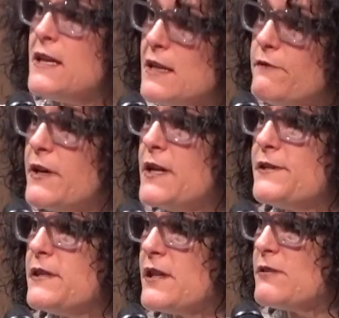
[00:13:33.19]
even
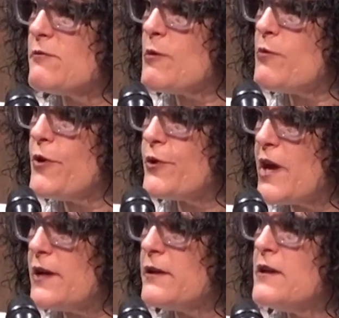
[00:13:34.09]
as things were
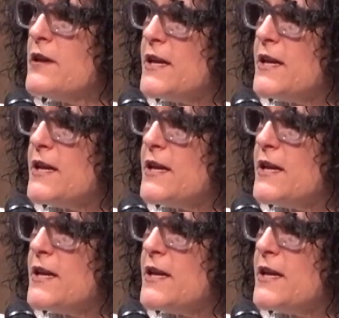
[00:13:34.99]
broken,